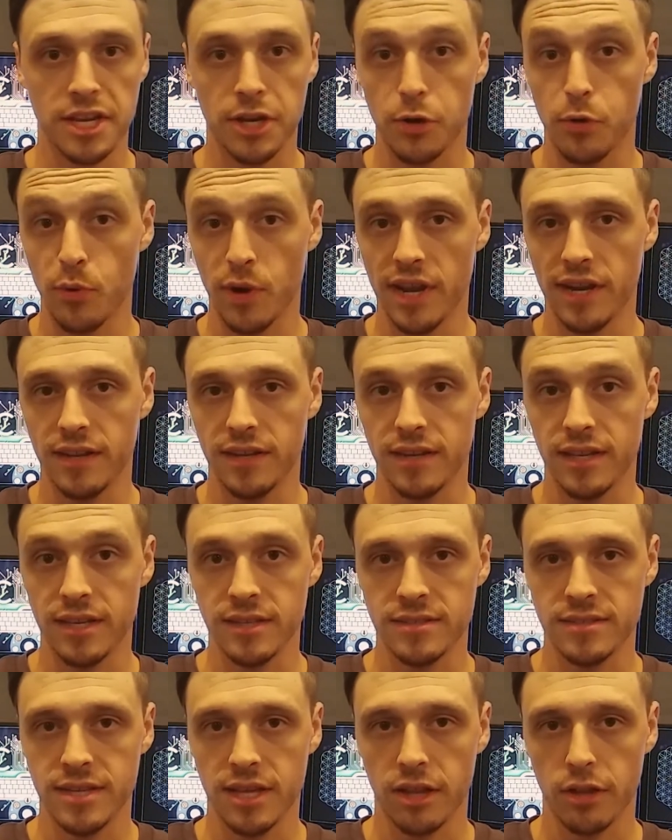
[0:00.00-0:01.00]
integrated
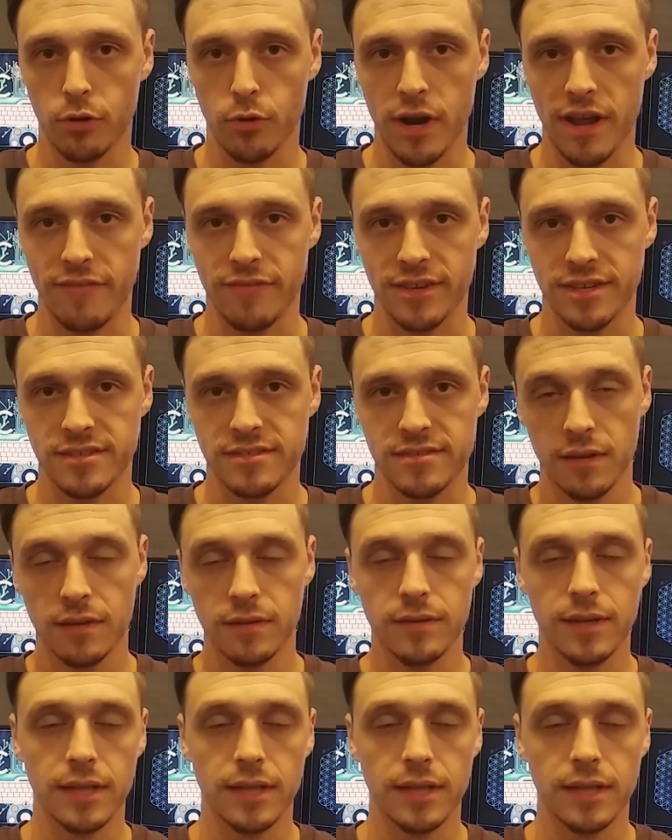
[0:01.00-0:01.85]
Intel graphics.